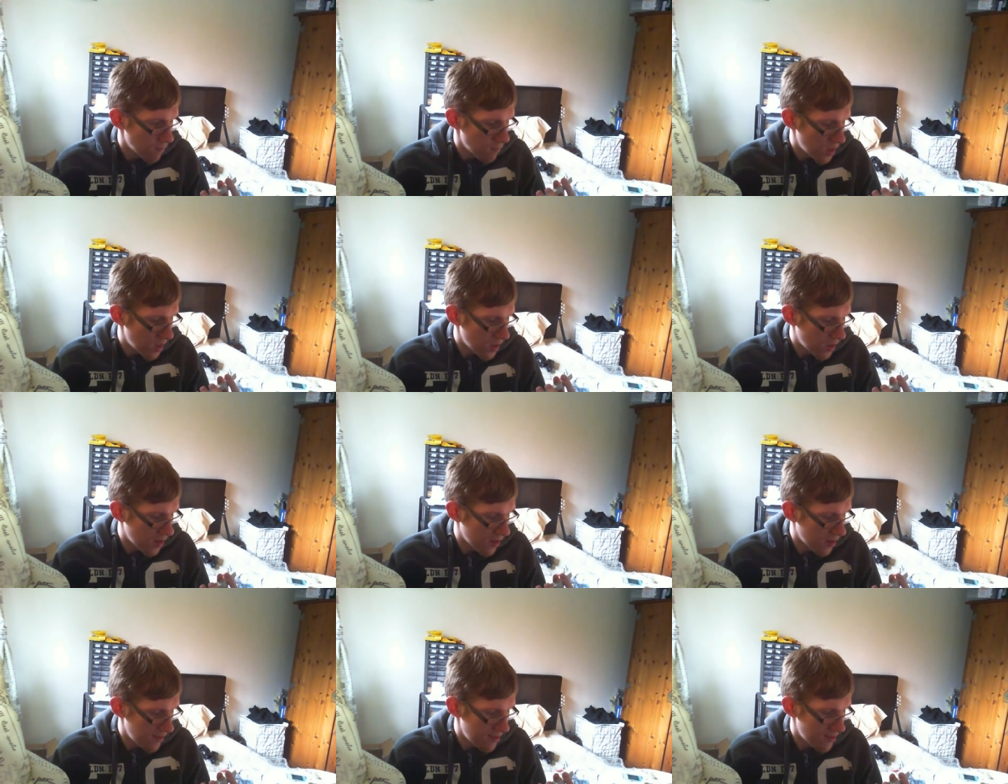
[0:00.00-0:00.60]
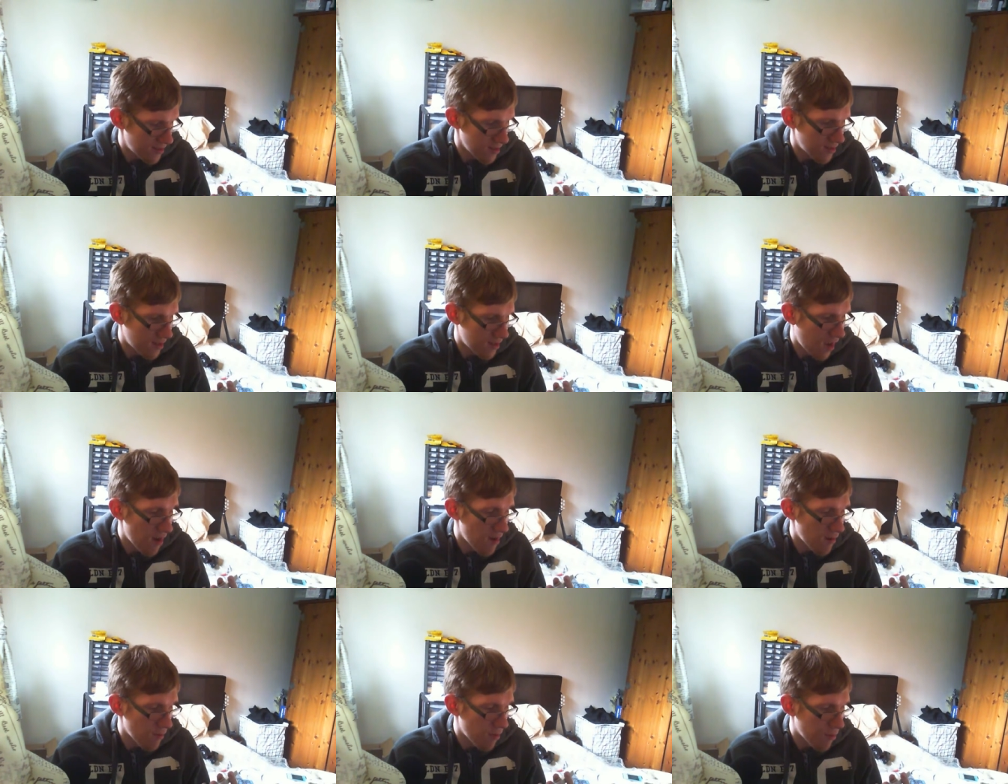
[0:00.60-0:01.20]
it's a
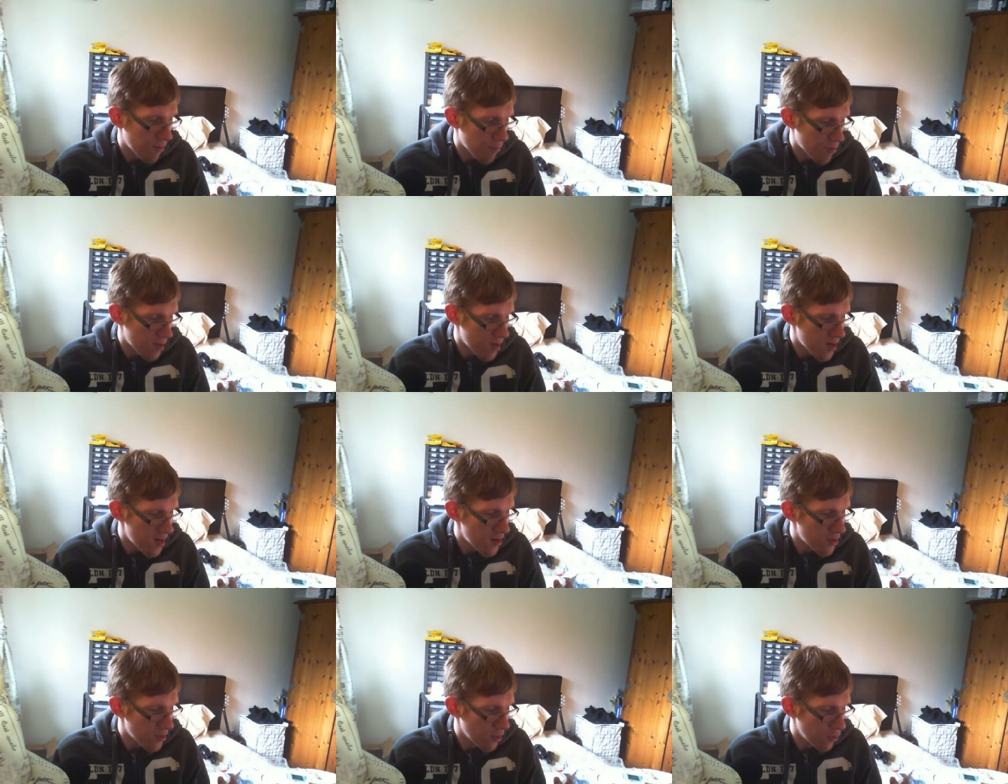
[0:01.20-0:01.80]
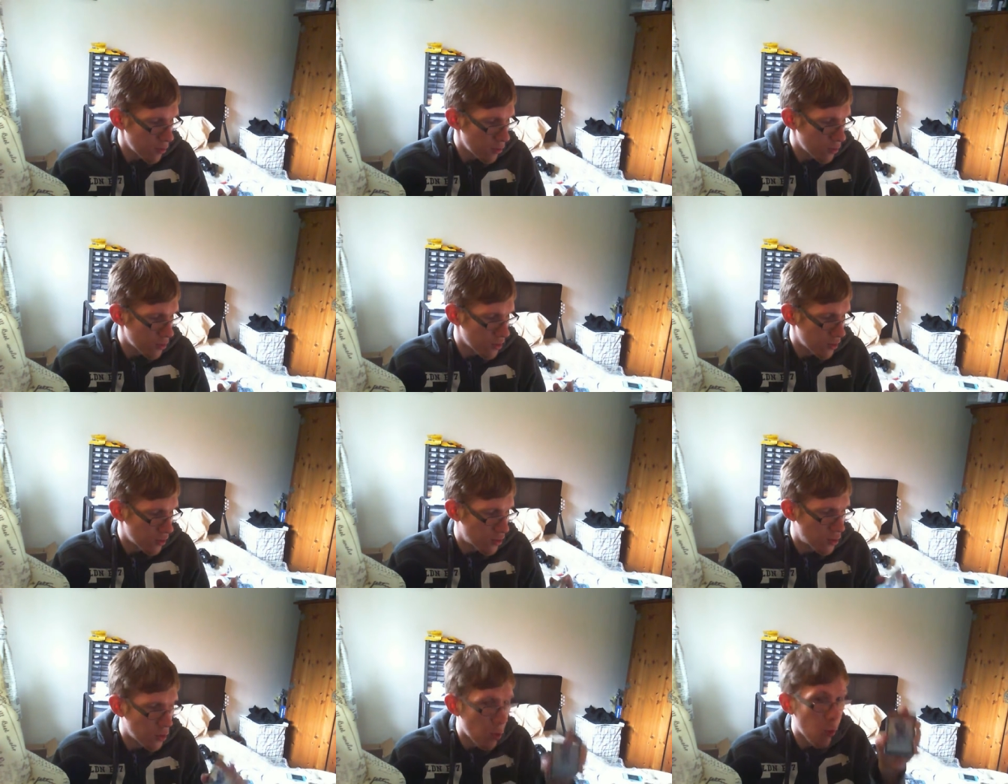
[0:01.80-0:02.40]
scale 3 that looks
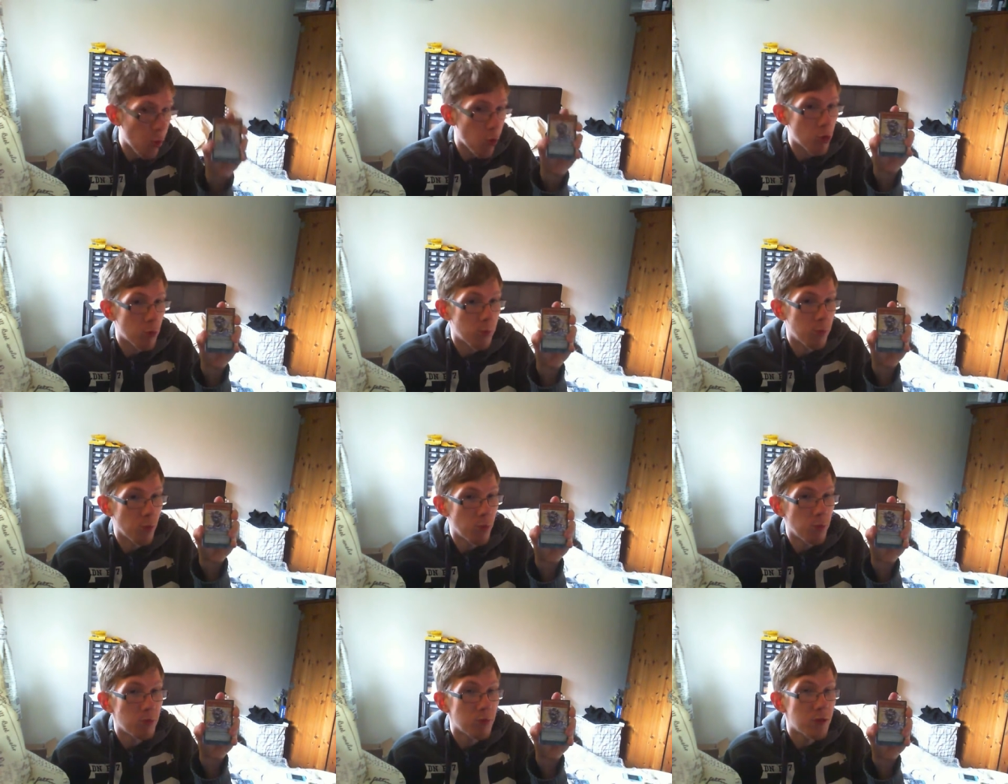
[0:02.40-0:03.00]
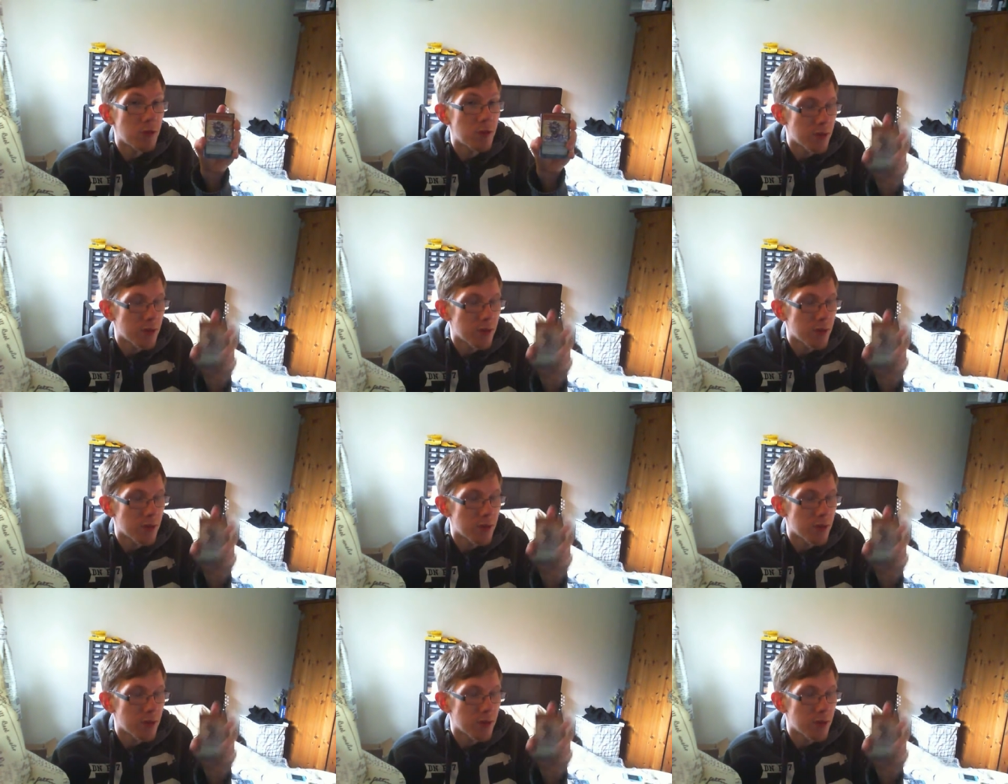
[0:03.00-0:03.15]
adorable.